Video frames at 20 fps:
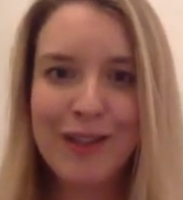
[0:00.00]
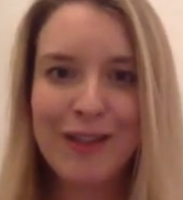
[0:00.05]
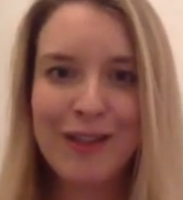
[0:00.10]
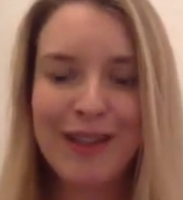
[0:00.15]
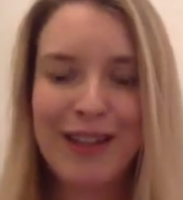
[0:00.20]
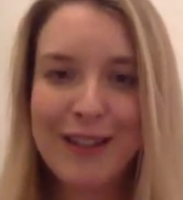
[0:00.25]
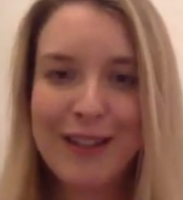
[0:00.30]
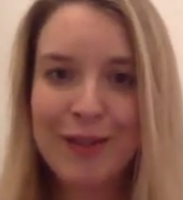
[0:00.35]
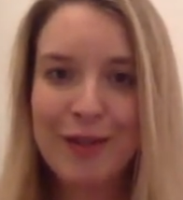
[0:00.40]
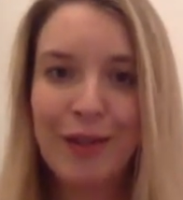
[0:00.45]

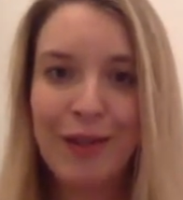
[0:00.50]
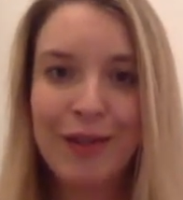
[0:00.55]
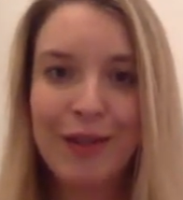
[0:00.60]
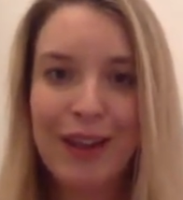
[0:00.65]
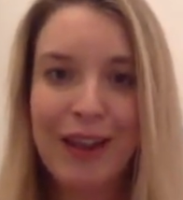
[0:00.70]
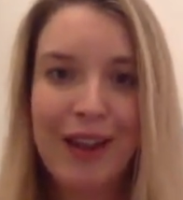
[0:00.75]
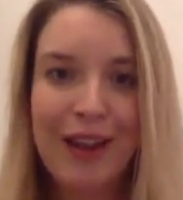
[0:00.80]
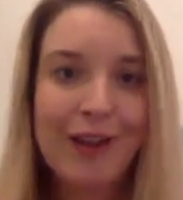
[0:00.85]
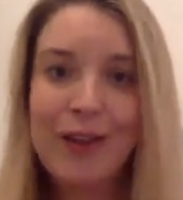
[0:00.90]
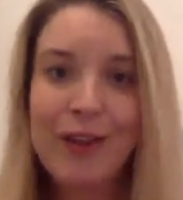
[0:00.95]
he's not,
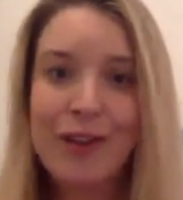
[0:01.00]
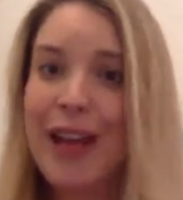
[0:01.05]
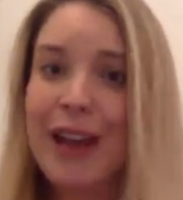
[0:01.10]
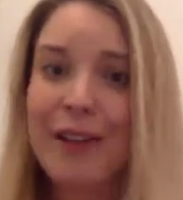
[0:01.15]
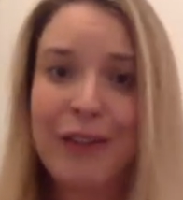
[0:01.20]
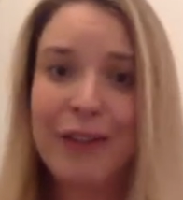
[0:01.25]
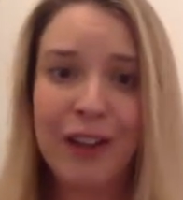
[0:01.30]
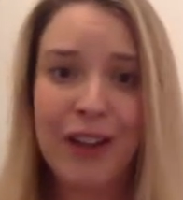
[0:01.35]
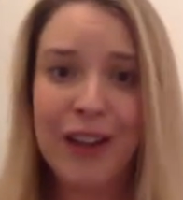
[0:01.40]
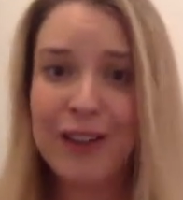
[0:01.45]
I don't
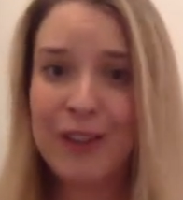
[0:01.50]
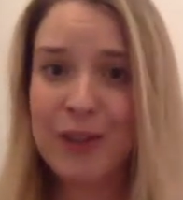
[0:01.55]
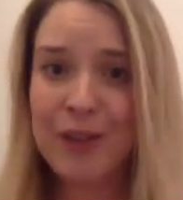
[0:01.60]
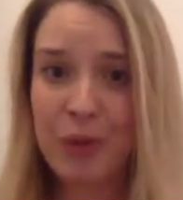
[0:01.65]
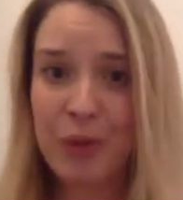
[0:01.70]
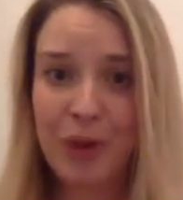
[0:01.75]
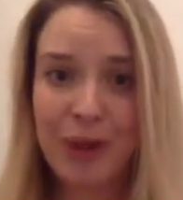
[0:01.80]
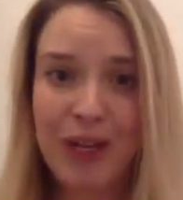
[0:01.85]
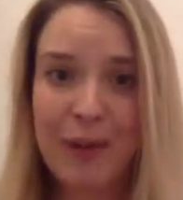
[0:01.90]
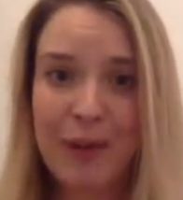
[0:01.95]
have a girl to
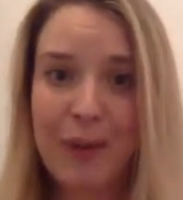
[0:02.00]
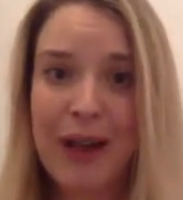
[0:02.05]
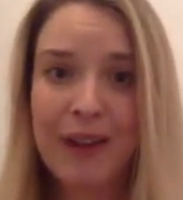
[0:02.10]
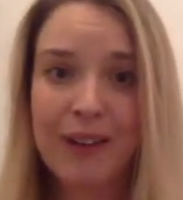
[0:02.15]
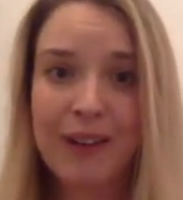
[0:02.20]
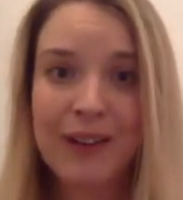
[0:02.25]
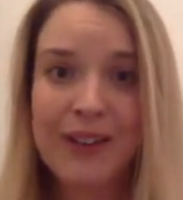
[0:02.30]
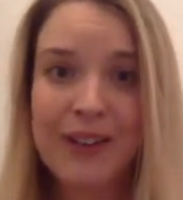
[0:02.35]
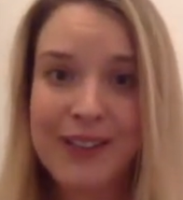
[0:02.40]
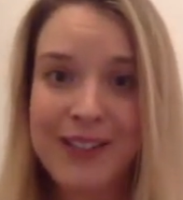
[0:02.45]
worry
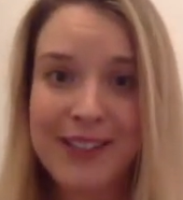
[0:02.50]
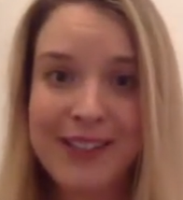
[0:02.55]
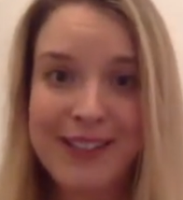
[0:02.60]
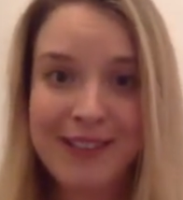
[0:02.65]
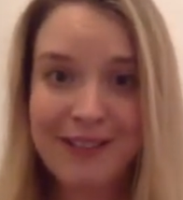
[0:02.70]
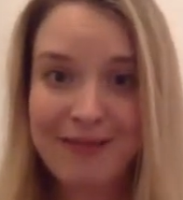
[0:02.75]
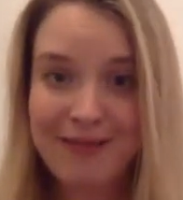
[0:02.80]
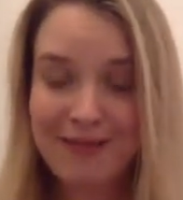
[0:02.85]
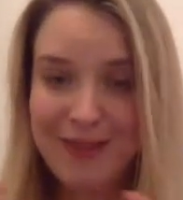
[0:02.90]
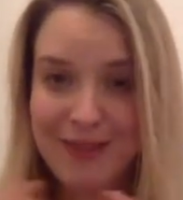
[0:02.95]
about, because